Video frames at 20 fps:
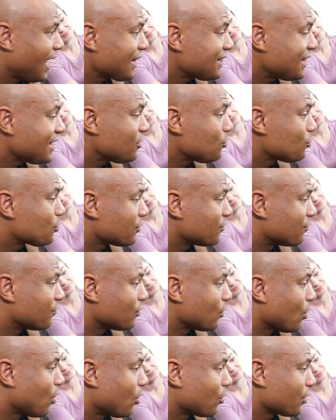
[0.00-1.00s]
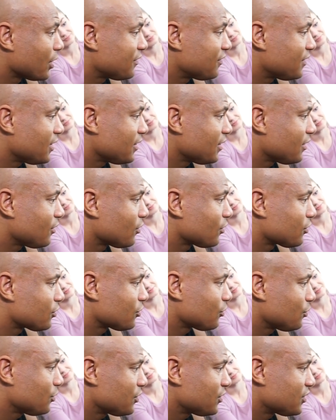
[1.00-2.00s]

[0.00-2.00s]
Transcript: I think you could vlog it, so we'll